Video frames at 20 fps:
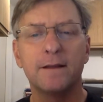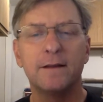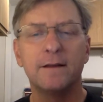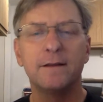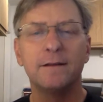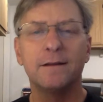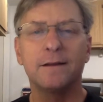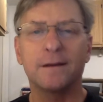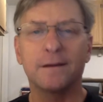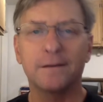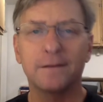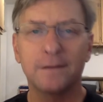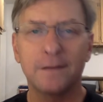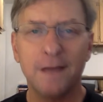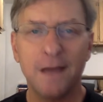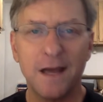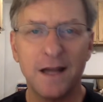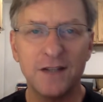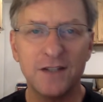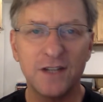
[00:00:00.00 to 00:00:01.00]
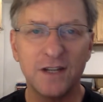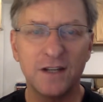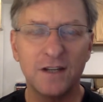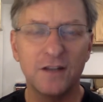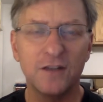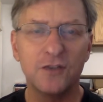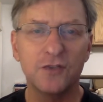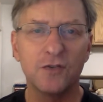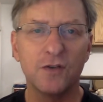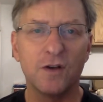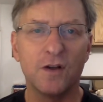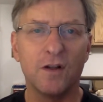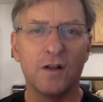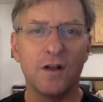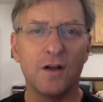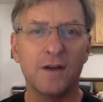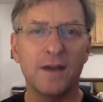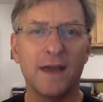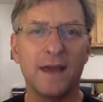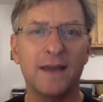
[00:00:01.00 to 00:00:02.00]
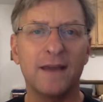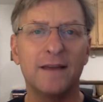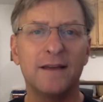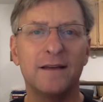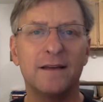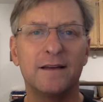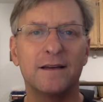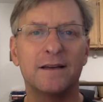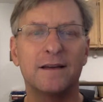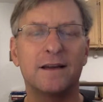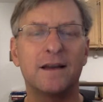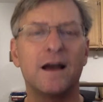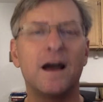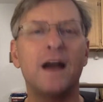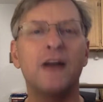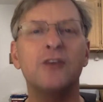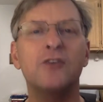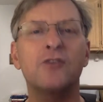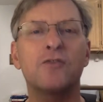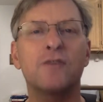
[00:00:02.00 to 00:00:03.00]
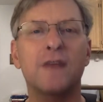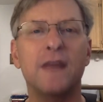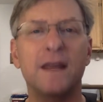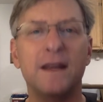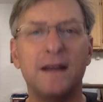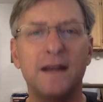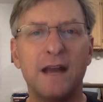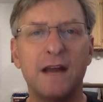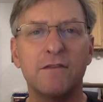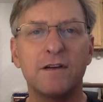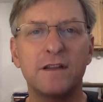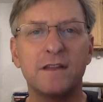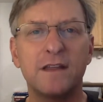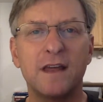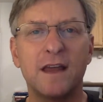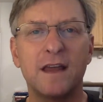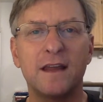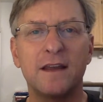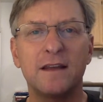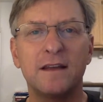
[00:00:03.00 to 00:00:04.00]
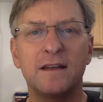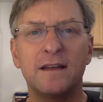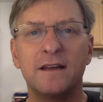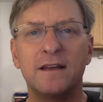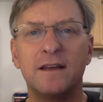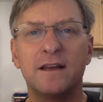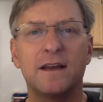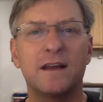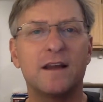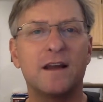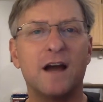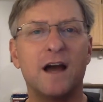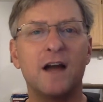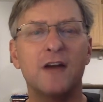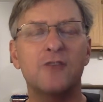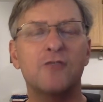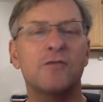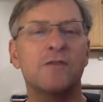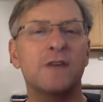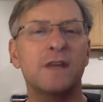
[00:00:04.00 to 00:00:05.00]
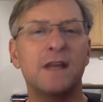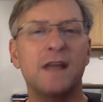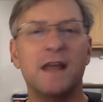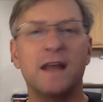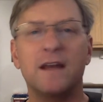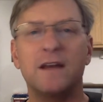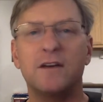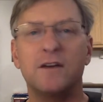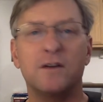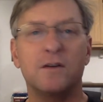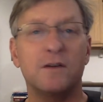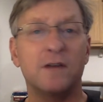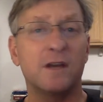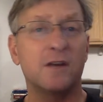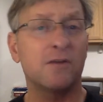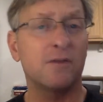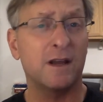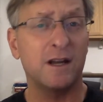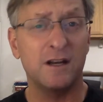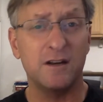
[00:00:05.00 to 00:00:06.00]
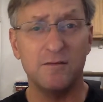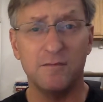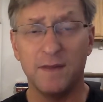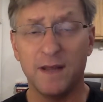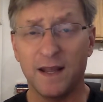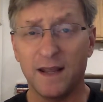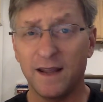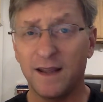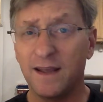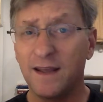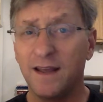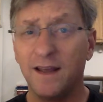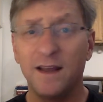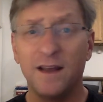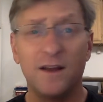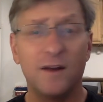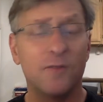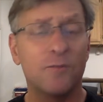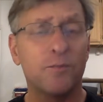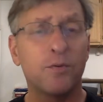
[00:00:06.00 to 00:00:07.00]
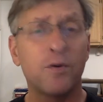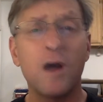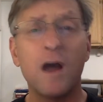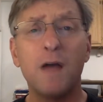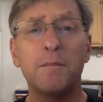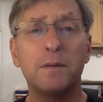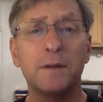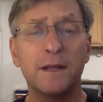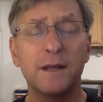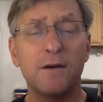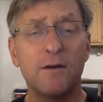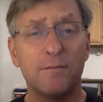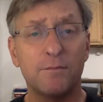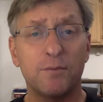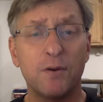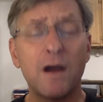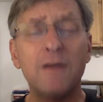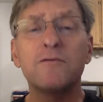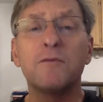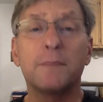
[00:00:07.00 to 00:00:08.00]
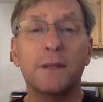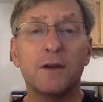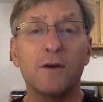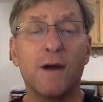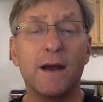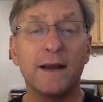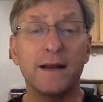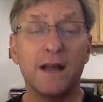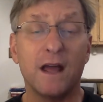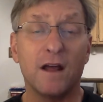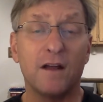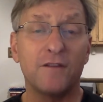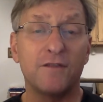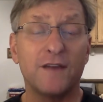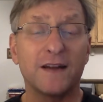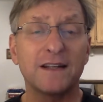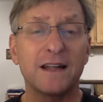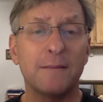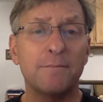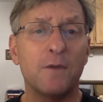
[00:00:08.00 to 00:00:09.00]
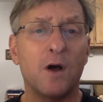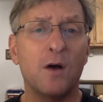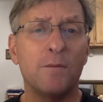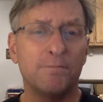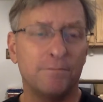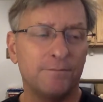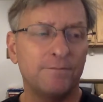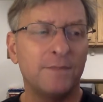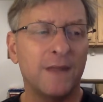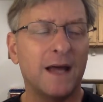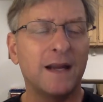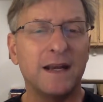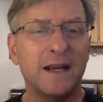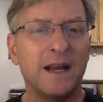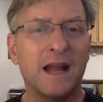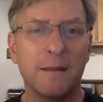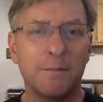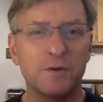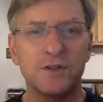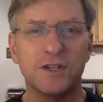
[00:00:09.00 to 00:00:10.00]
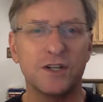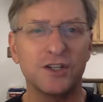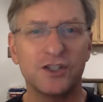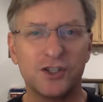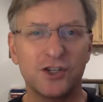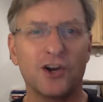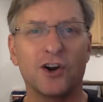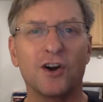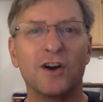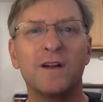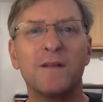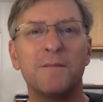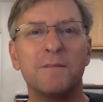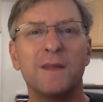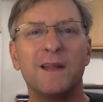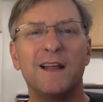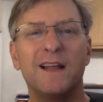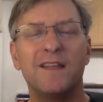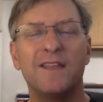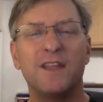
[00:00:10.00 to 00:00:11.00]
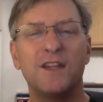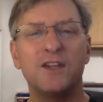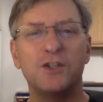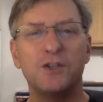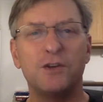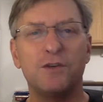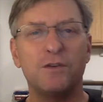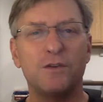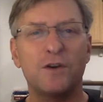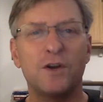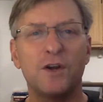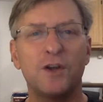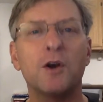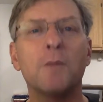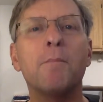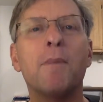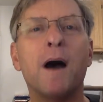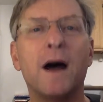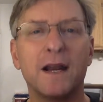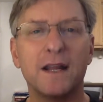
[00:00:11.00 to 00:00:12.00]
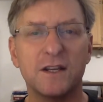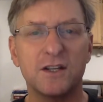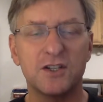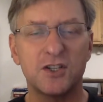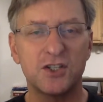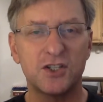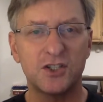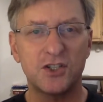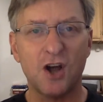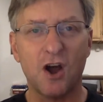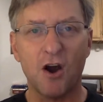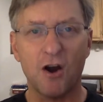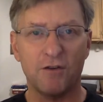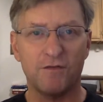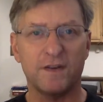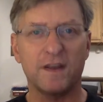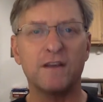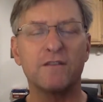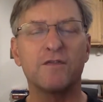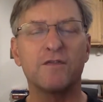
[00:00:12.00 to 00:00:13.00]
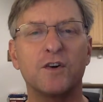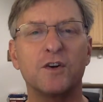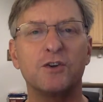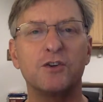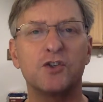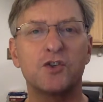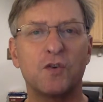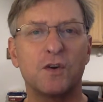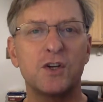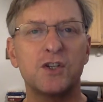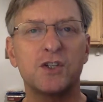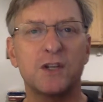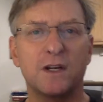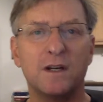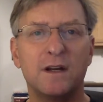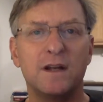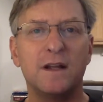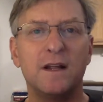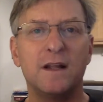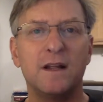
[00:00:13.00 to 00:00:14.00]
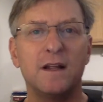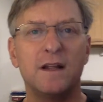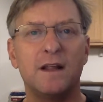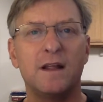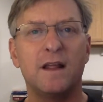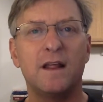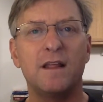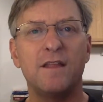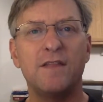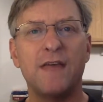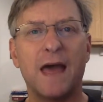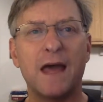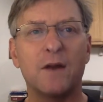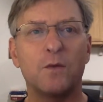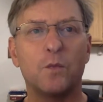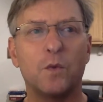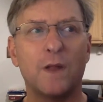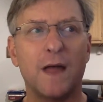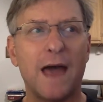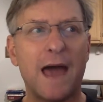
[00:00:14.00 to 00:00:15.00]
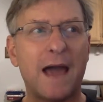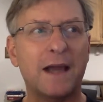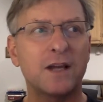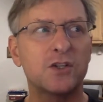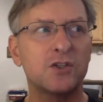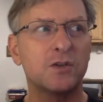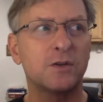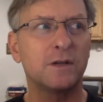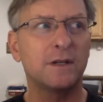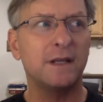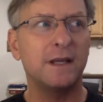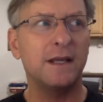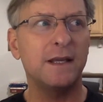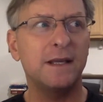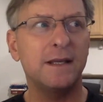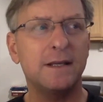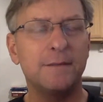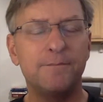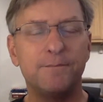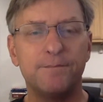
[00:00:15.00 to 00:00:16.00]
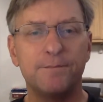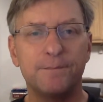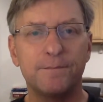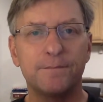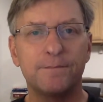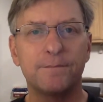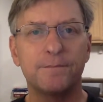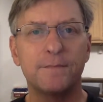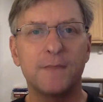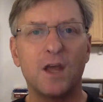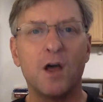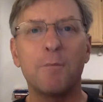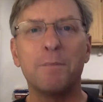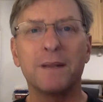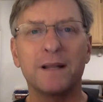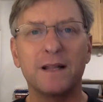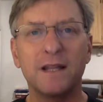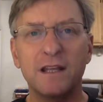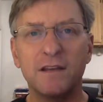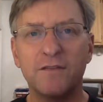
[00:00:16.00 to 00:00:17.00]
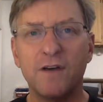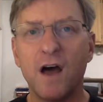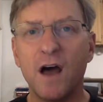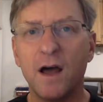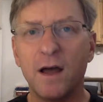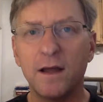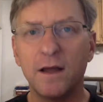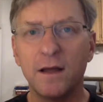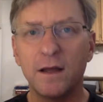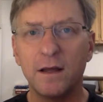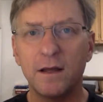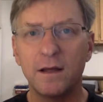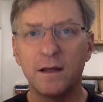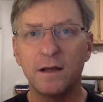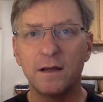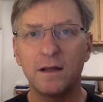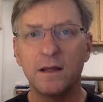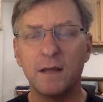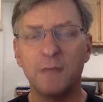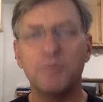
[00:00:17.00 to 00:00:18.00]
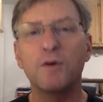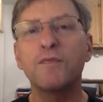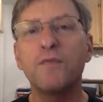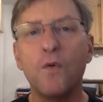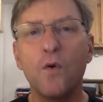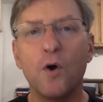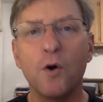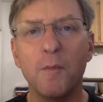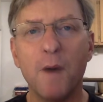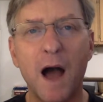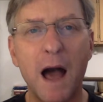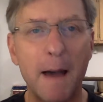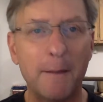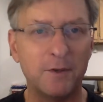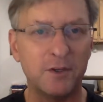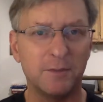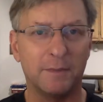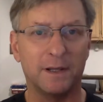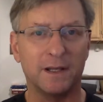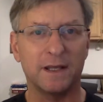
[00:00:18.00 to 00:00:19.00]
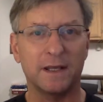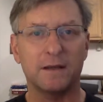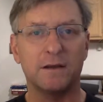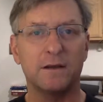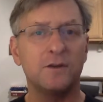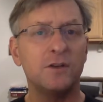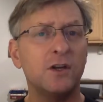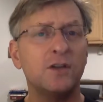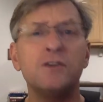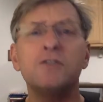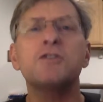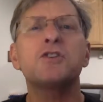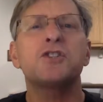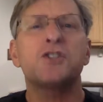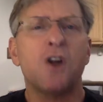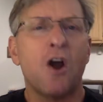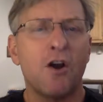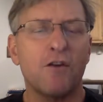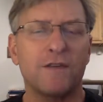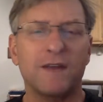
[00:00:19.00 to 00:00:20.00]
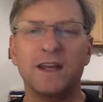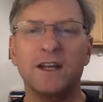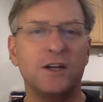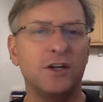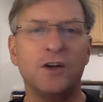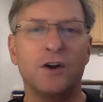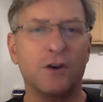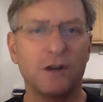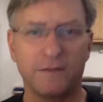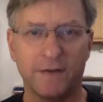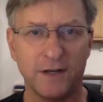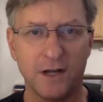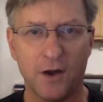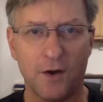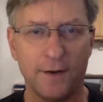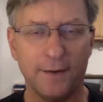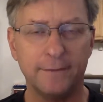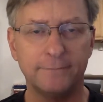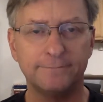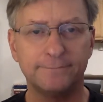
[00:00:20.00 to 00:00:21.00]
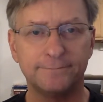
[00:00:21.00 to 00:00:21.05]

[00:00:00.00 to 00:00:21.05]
look, God's in control, okay? God created everything. God created you. He created me. Probably right now, in fact, I'm 99% sure that your body is starving nutrition that will actually help it live and perform optimally. You're starving and you don't even know it.